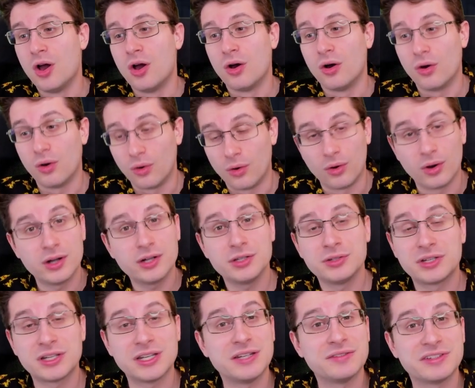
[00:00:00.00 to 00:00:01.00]
Or
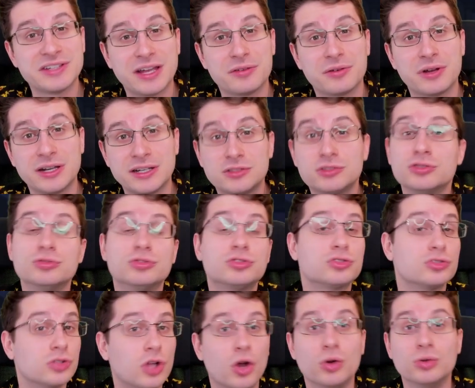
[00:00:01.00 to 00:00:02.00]
you can even get ready to
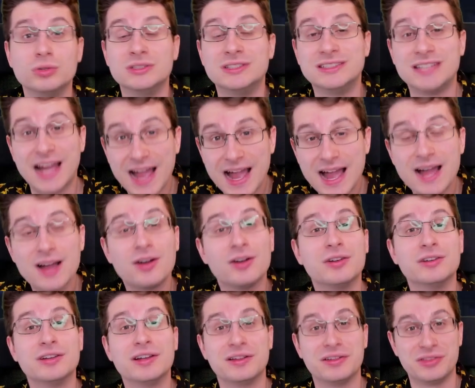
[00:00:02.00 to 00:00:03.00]
slow
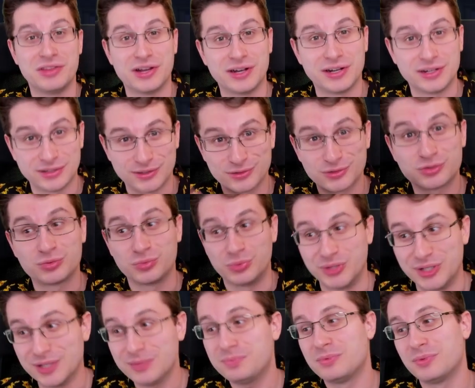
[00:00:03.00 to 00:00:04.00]
down their
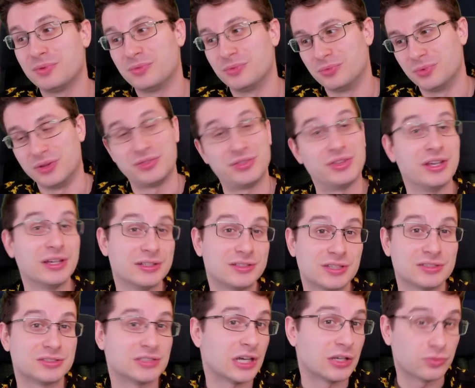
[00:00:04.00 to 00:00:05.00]
sweep with things
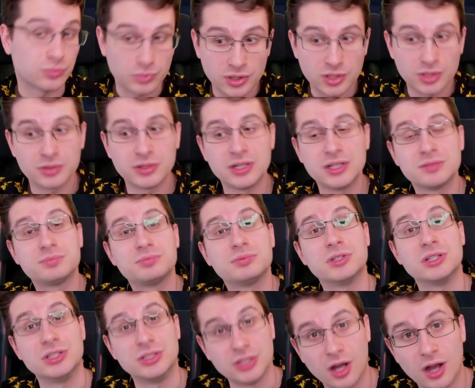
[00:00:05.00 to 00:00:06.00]
such as Will-O-Wisp,
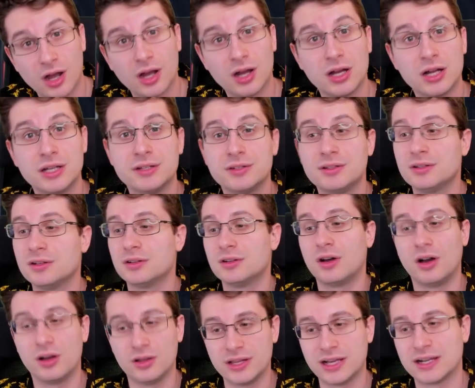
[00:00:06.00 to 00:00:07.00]
Yawn,
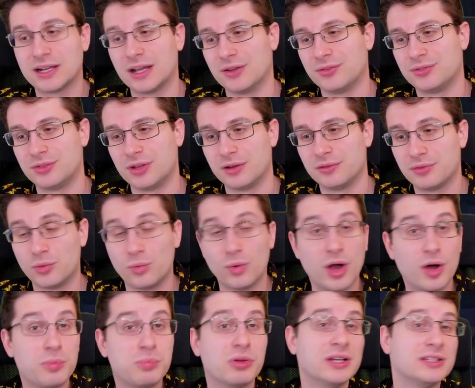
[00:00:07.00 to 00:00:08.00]
all that kind of stuff.
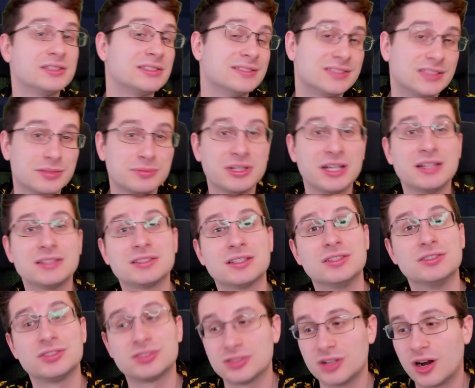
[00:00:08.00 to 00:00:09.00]
Well-placed Intimidates
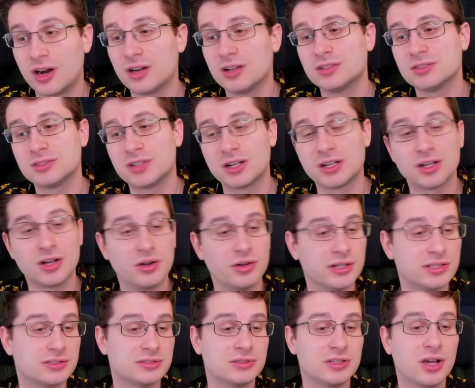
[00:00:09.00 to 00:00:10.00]
and Snarls are
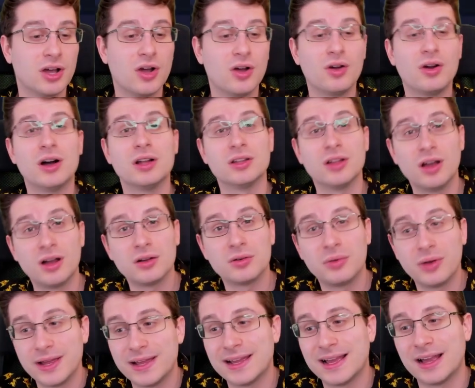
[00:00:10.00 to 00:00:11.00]
going to go a long
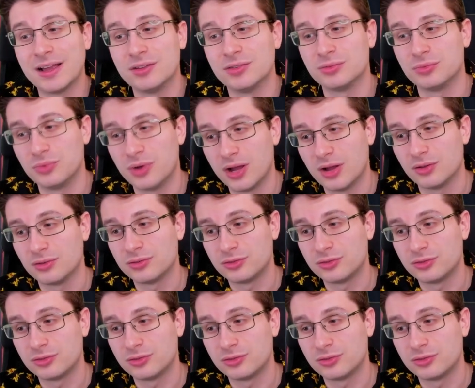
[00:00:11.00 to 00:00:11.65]
way as well.